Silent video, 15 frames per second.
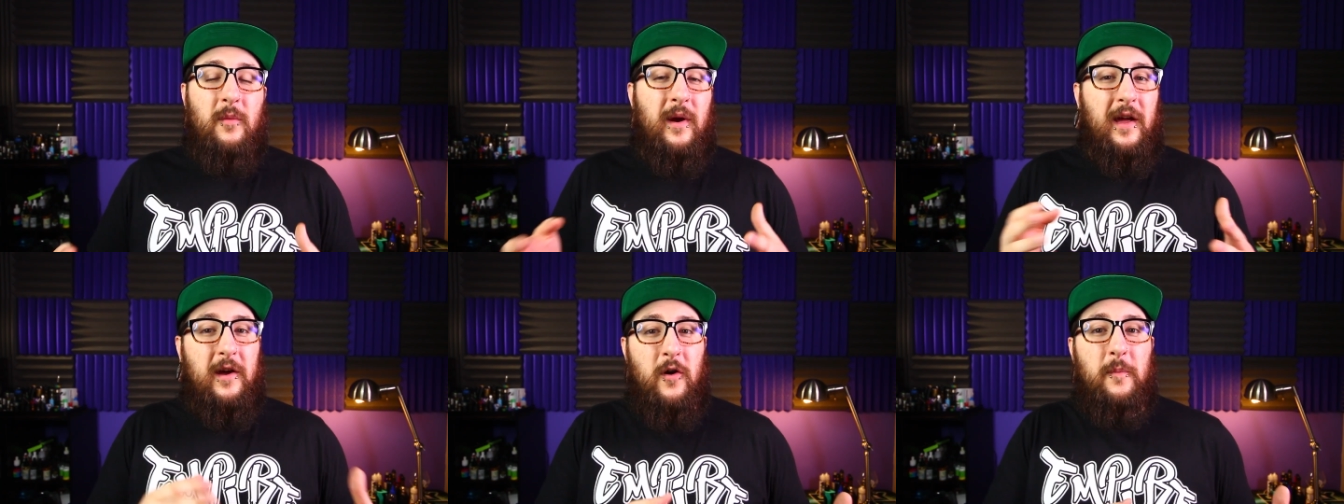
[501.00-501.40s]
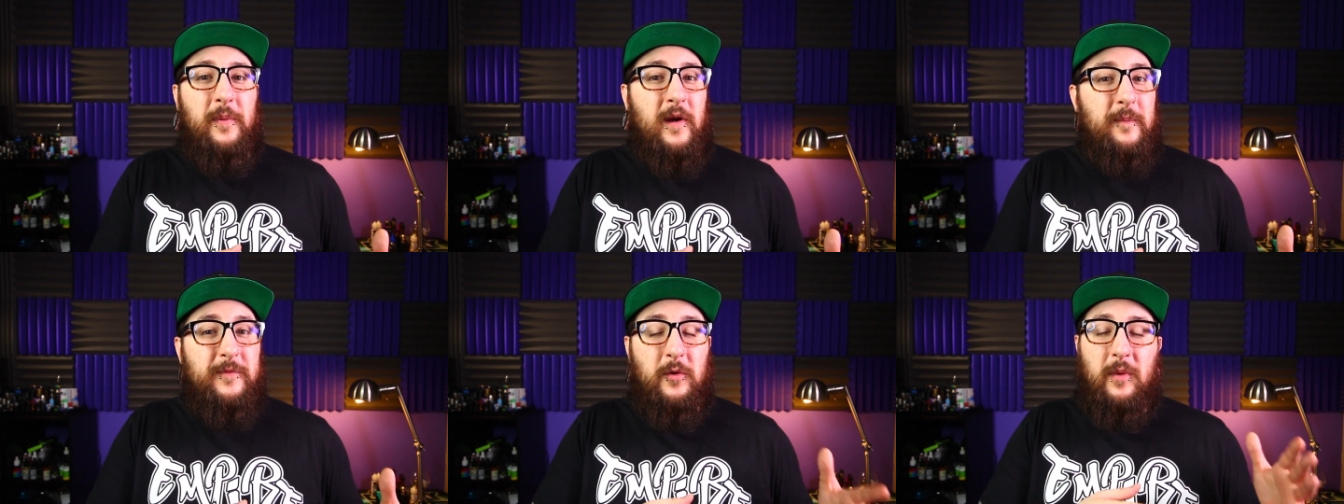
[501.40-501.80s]
when I
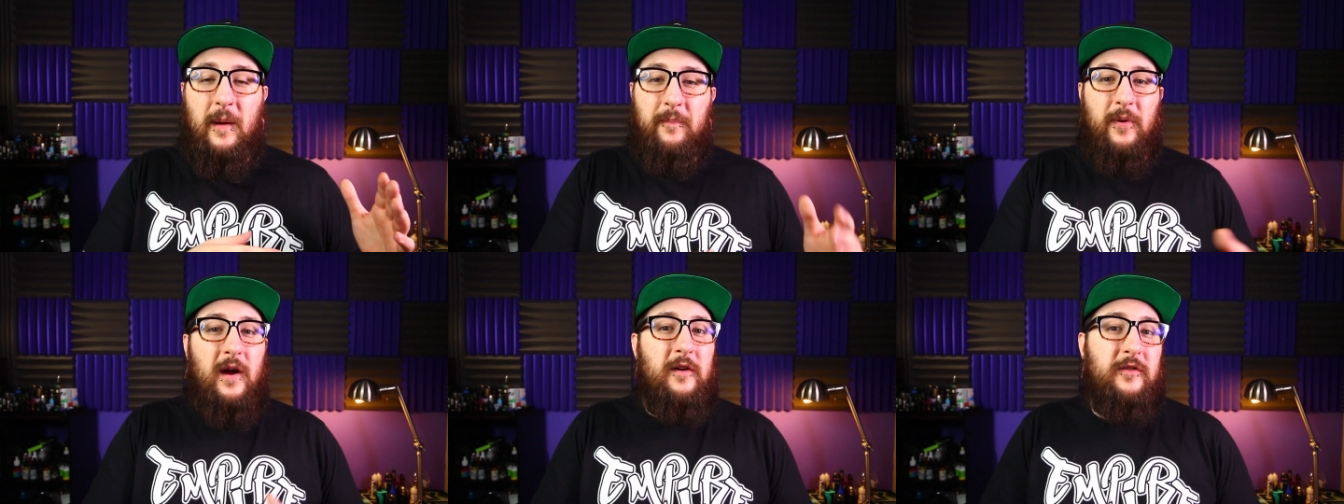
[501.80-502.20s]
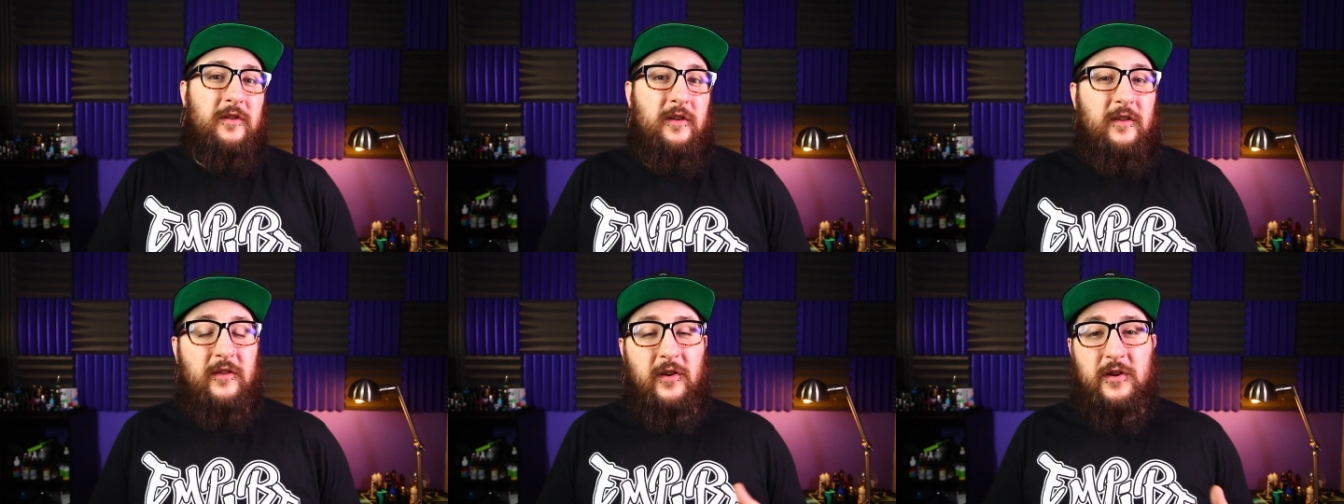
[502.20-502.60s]
opened up the web
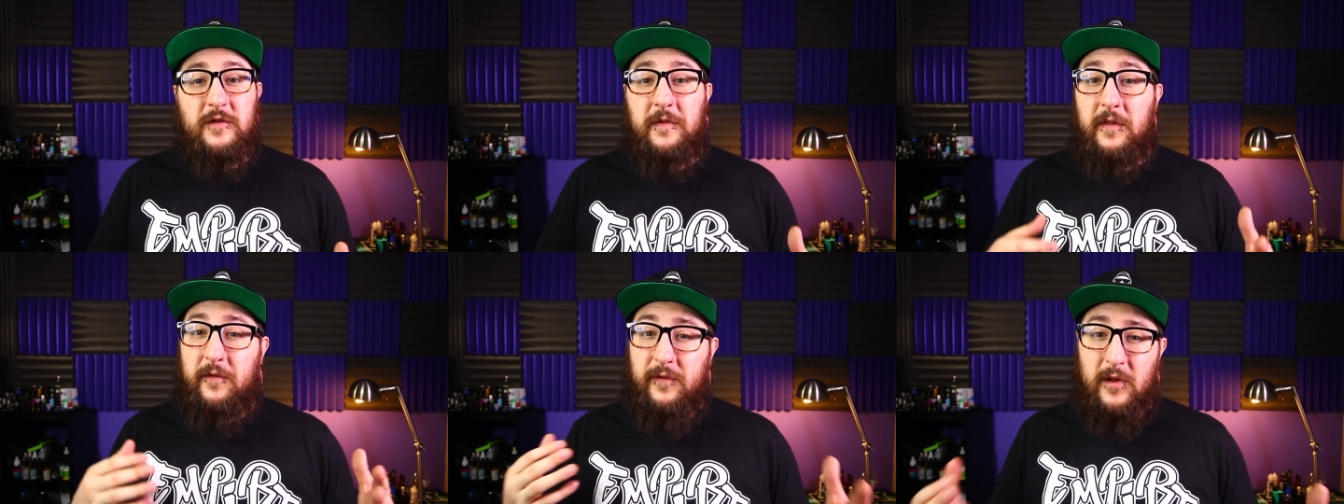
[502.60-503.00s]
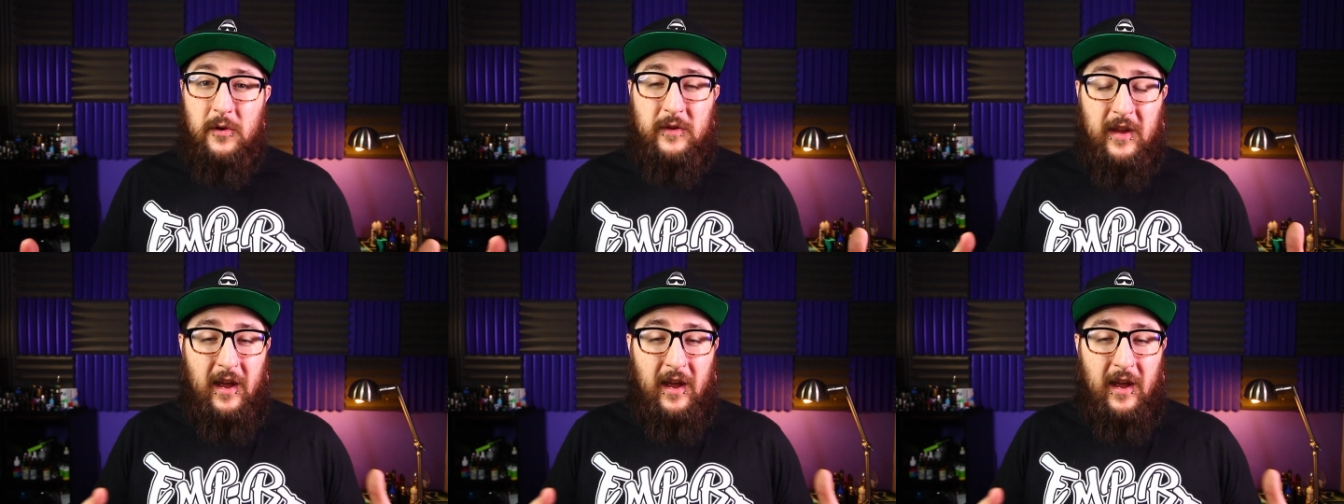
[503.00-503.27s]
browser and searched for the flow